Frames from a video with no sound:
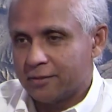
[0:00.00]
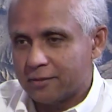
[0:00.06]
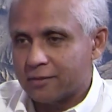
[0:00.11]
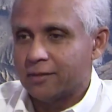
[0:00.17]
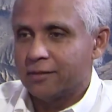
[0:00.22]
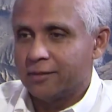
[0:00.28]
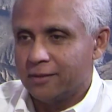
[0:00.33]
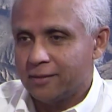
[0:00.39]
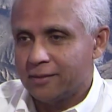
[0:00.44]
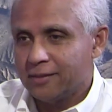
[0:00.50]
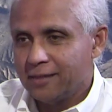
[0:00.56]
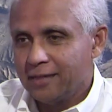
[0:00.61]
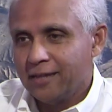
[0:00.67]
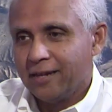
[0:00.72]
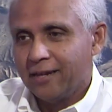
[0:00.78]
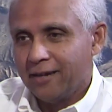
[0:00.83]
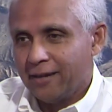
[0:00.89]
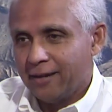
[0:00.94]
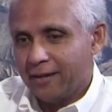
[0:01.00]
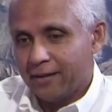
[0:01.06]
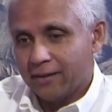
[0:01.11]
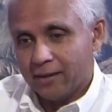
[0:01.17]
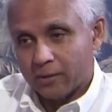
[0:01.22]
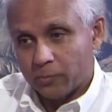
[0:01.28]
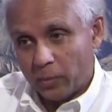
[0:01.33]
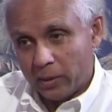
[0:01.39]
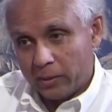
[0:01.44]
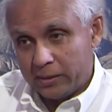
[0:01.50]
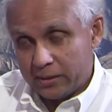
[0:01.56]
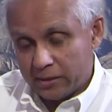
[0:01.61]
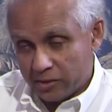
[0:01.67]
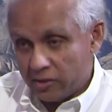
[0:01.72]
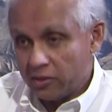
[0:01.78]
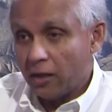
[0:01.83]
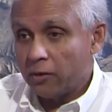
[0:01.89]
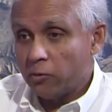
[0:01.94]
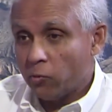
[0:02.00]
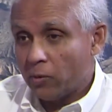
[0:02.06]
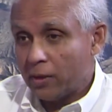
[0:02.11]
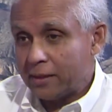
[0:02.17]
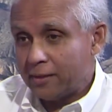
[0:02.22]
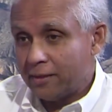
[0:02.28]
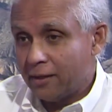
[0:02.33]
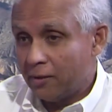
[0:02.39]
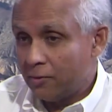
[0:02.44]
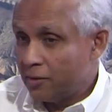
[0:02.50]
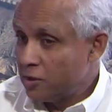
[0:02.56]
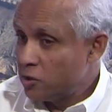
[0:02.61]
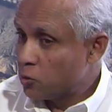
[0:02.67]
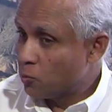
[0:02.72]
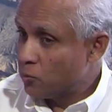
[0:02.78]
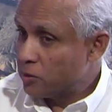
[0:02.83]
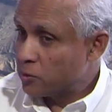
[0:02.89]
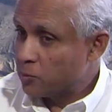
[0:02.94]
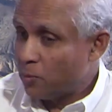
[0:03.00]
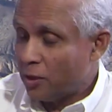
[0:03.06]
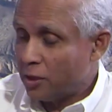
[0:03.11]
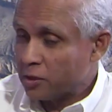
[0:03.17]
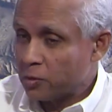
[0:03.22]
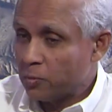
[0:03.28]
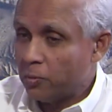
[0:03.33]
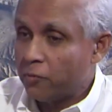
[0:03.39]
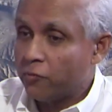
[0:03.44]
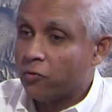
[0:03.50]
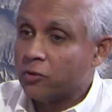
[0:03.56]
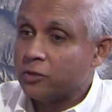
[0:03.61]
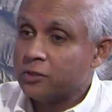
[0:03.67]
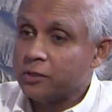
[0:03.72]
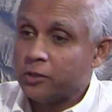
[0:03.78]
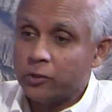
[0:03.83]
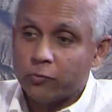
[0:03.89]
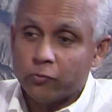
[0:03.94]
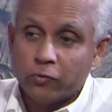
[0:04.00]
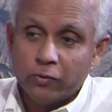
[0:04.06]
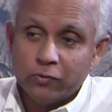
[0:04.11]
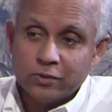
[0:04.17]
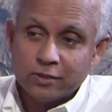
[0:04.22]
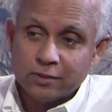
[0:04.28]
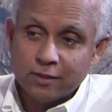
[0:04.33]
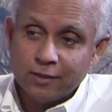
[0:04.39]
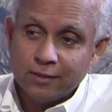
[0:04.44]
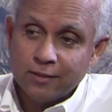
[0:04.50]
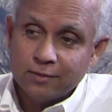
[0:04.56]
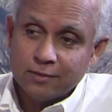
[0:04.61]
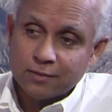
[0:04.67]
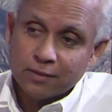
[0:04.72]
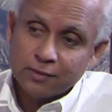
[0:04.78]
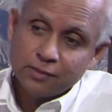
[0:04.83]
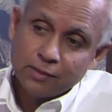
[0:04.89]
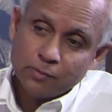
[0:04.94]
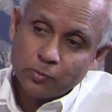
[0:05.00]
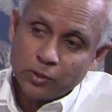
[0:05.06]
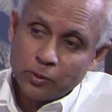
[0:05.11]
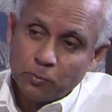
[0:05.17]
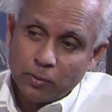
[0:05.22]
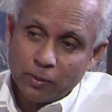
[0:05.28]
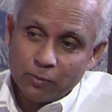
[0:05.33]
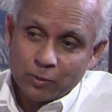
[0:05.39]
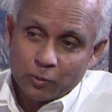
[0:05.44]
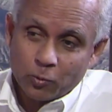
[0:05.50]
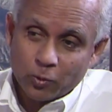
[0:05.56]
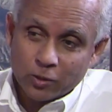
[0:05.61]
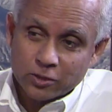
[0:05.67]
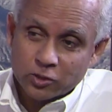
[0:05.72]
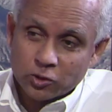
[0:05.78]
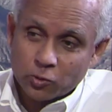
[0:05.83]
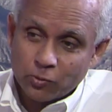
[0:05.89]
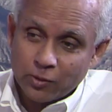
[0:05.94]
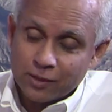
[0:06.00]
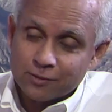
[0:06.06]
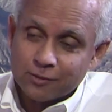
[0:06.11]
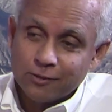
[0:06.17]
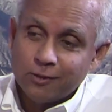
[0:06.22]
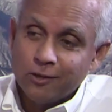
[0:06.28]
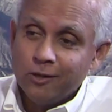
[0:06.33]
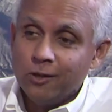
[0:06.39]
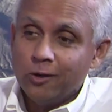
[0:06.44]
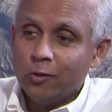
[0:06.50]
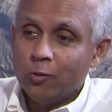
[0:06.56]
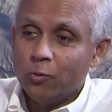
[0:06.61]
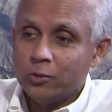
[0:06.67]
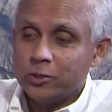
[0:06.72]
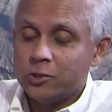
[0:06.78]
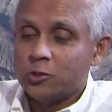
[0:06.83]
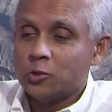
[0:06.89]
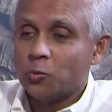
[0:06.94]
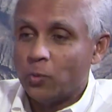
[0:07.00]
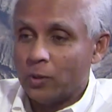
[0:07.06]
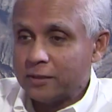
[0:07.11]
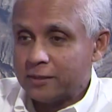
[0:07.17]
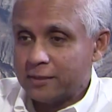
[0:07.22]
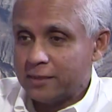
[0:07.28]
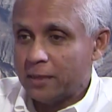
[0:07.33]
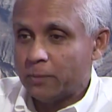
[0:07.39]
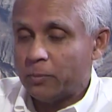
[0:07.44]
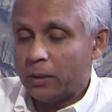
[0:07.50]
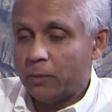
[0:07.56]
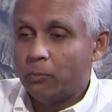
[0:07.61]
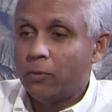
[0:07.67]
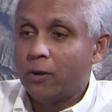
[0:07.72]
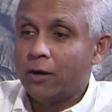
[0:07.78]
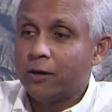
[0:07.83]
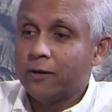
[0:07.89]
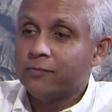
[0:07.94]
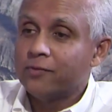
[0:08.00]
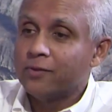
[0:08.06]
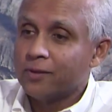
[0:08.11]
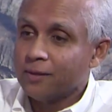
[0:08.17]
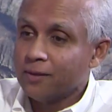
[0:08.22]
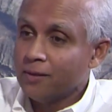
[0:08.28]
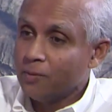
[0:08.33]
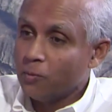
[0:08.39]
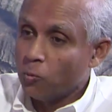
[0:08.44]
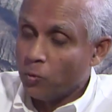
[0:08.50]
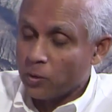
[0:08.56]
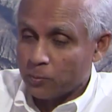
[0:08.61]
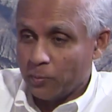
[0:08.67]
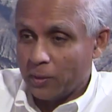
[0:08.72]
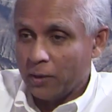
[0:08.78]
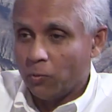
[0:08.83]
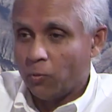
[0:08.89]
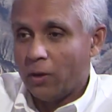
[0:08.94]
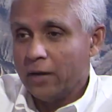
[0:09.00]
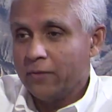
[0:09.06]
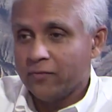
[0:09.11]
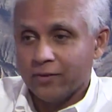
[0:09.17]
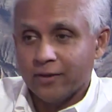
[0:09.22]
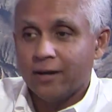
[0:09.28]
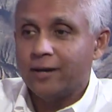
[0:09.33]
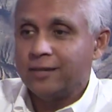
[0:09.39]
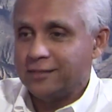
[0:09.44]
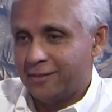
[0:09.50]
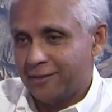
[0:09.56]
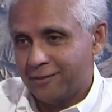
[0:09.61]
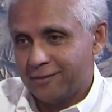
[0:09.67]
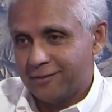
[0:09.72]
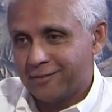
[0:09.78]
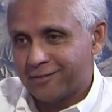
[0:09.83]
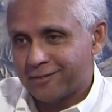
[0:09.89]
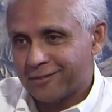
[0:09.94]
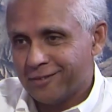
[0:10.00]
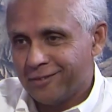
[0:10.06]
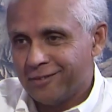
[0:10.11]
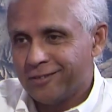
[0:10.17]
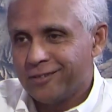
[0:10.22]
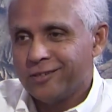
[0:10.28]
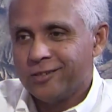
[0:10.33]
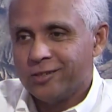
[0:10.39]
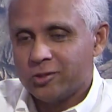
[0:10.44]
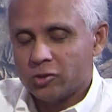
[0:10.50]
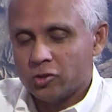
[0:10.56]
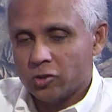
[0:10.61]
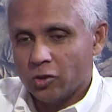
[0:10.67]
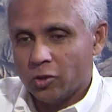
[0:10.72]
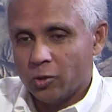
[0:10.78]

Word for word: mm-hmm. city. And like my son right now, he's responsible for City of Riverside. He's the Deputy Public Works Director, mm. which is one step above what my wife and I did. Mm-hmm, mm-hmm. So